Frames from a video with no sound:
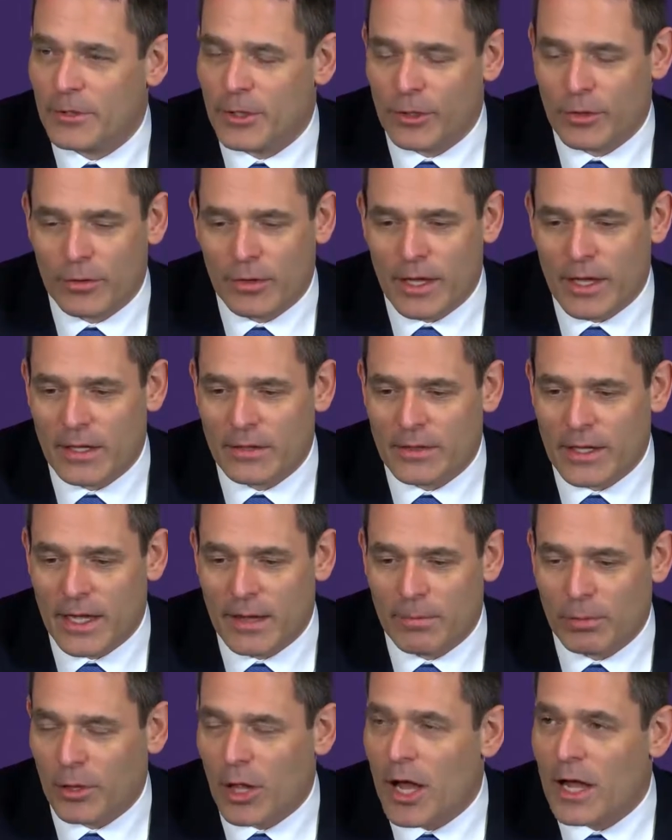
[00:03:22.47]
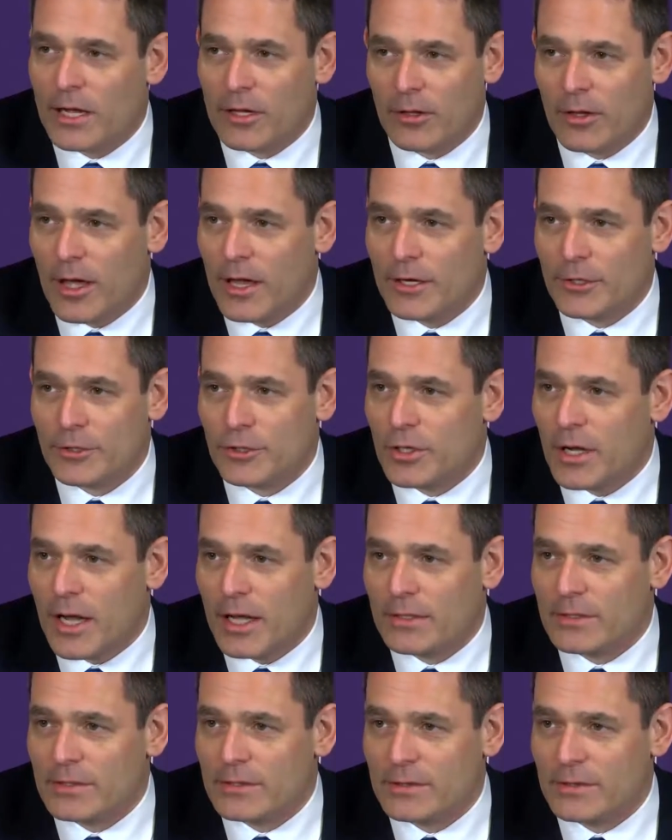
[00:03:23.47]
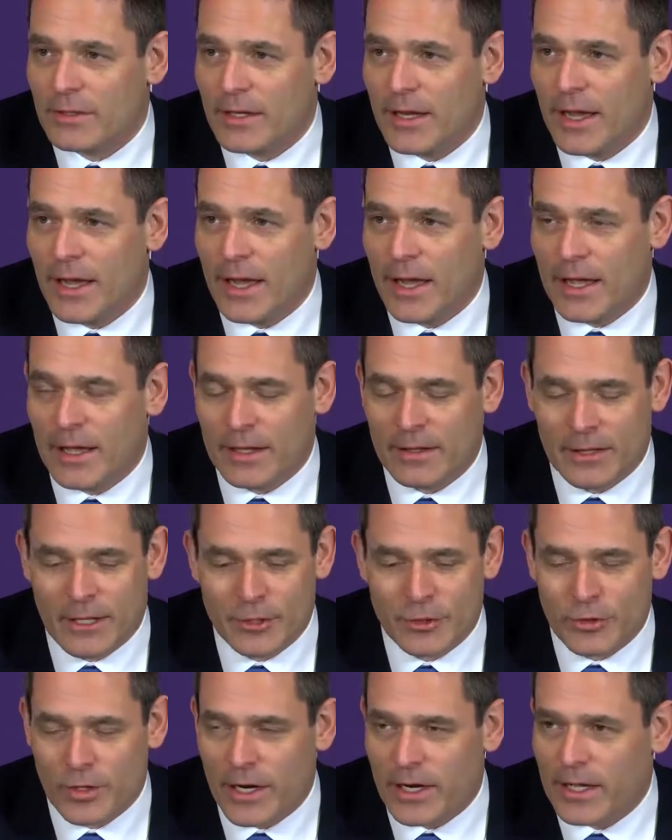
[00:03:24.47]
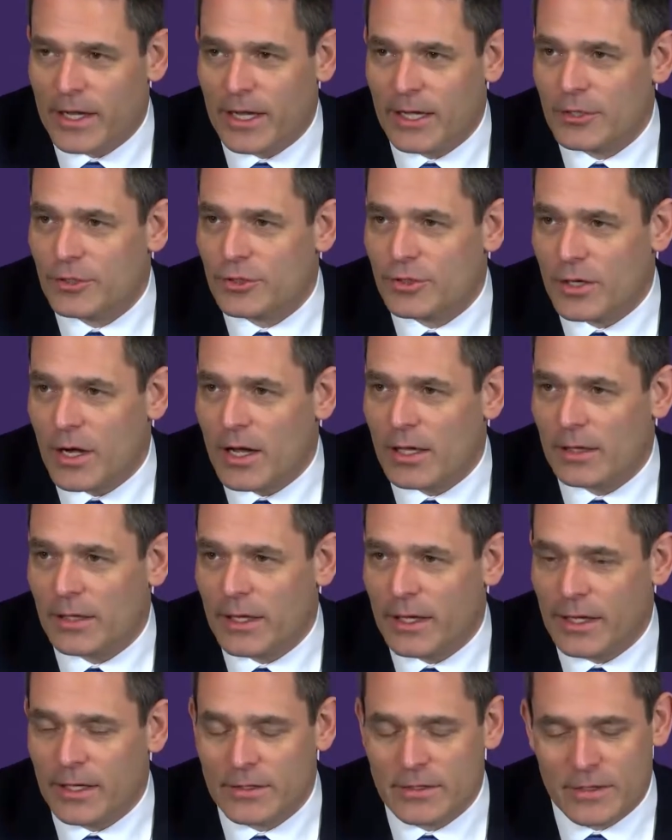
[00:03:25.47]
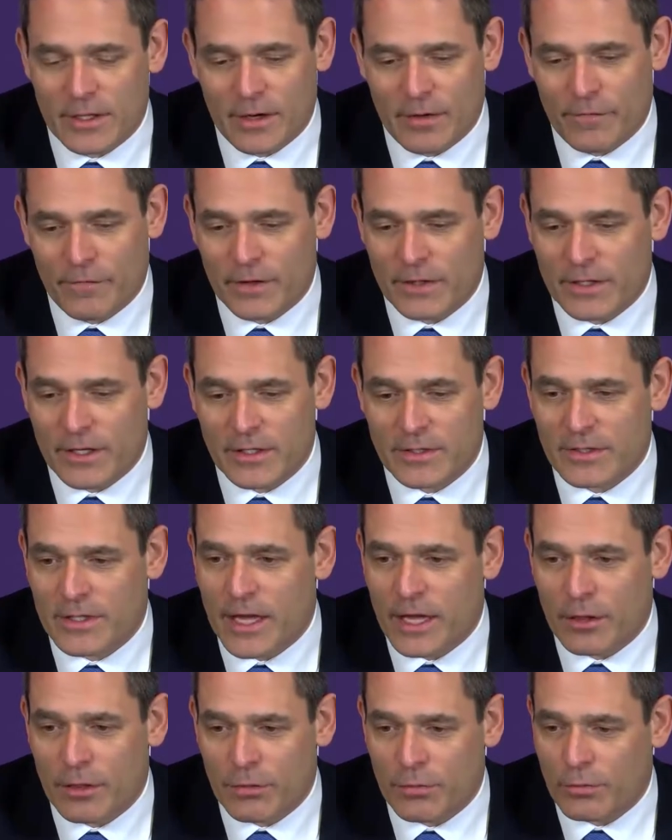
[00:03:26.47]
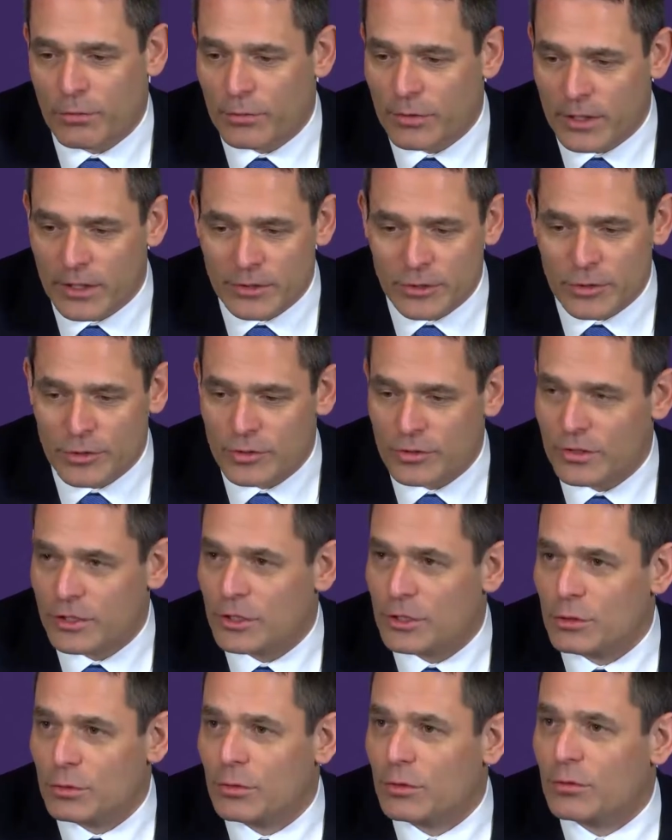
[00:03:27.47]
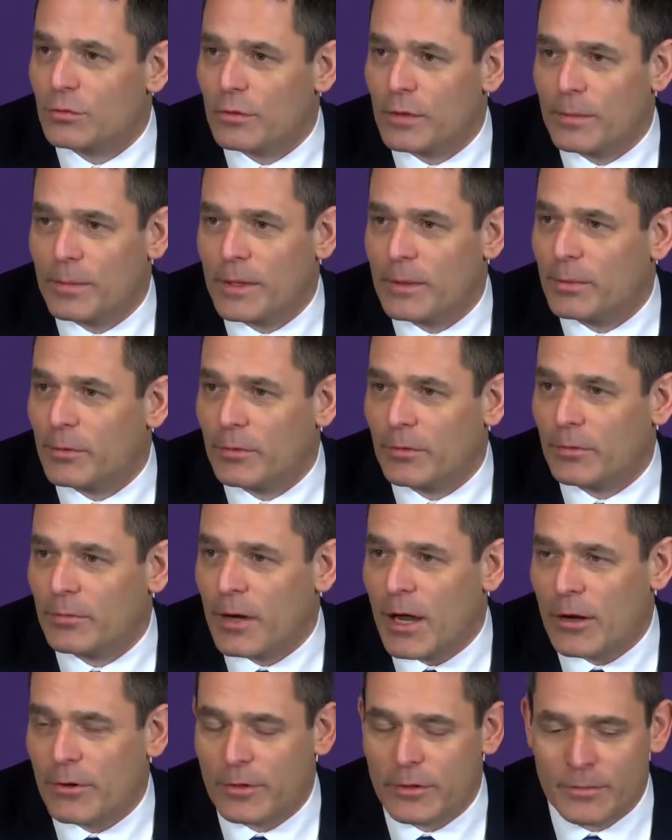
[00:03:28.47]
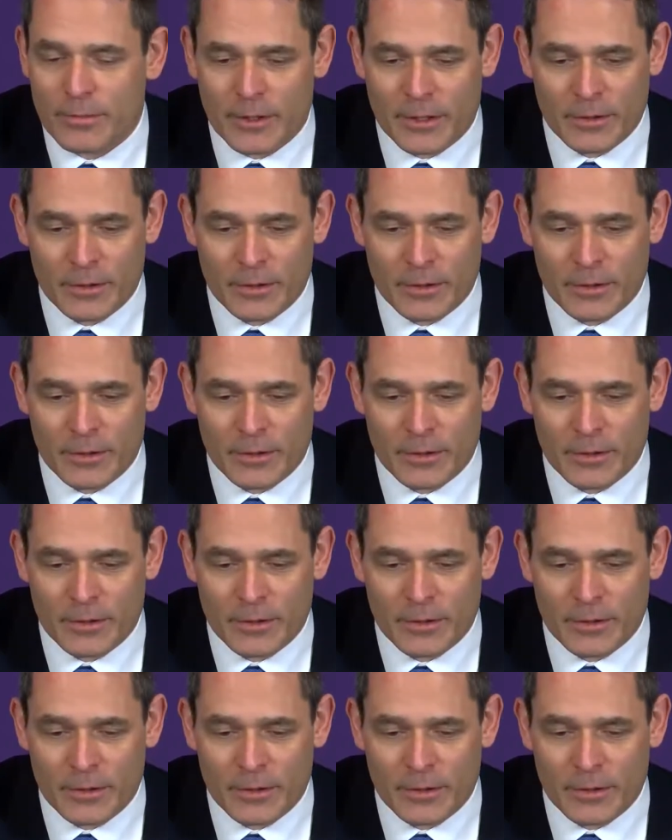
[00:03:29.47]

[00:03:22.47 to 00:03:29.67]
You know, they block a lot of shots, and they try to get in shot lanes, and if it does get through, there's usually two or three people around him.